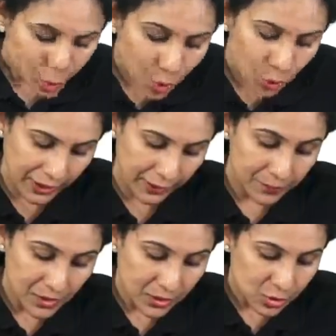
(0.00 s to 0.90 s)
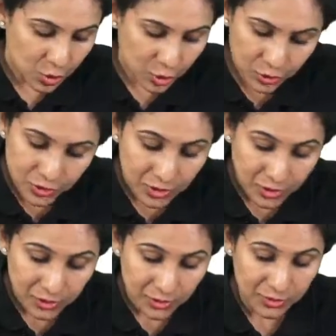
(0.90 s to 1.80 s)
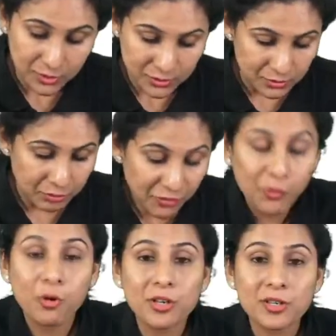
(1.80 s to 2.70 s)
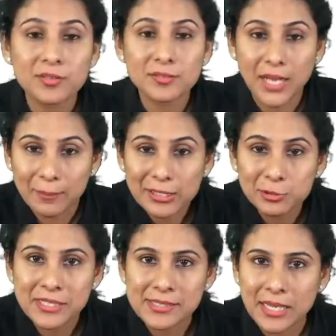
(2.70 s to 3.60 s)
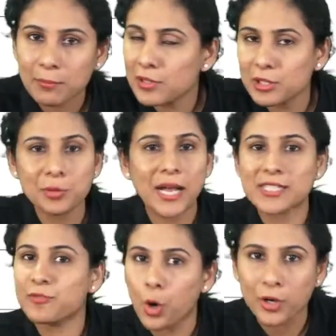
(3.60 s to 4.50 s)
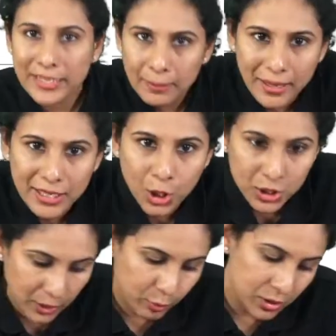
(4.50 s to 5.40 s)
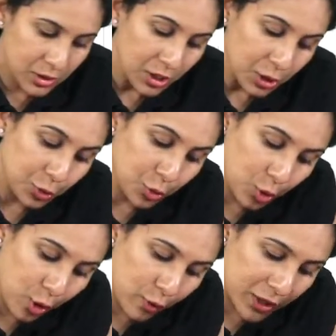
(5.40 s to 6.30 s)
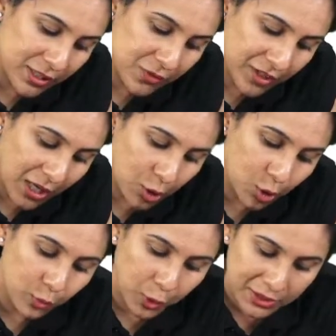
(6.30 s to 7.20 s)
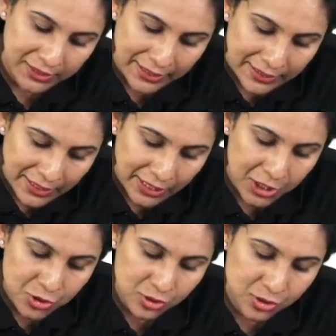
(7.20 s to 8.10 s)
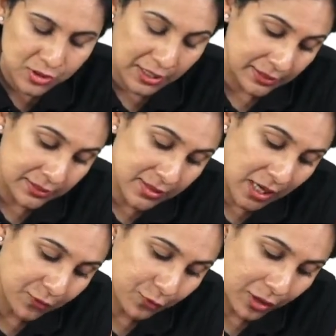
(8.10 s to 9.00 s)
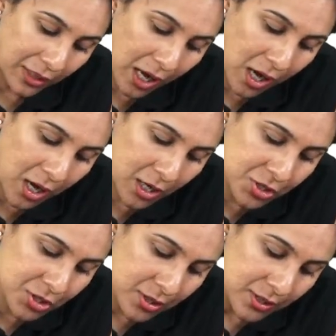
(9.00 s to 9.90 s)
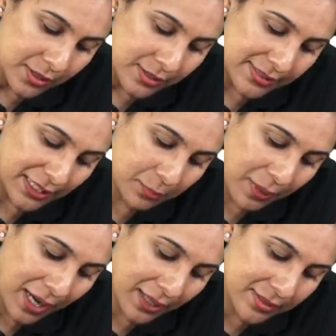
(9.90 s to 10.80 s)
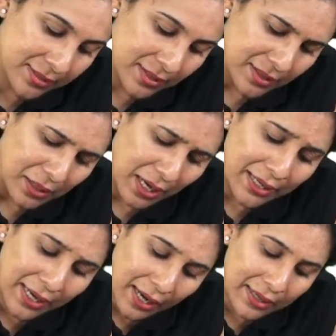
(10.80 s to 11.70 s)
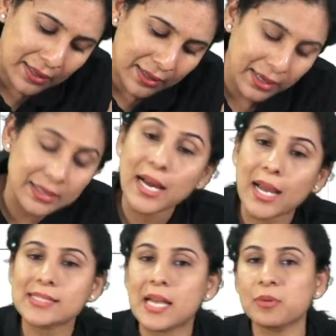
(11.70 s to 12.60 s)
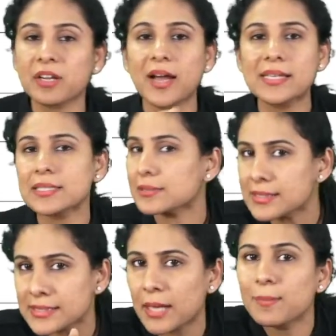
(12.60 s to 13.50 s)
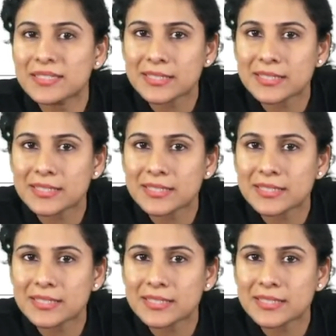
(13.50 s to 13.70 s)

Okay. So before coming to this table, you guys have already made your table. You know what is VRO, what are the indications, that it's done for large setbacks. Again and again, guys, I'm revising the same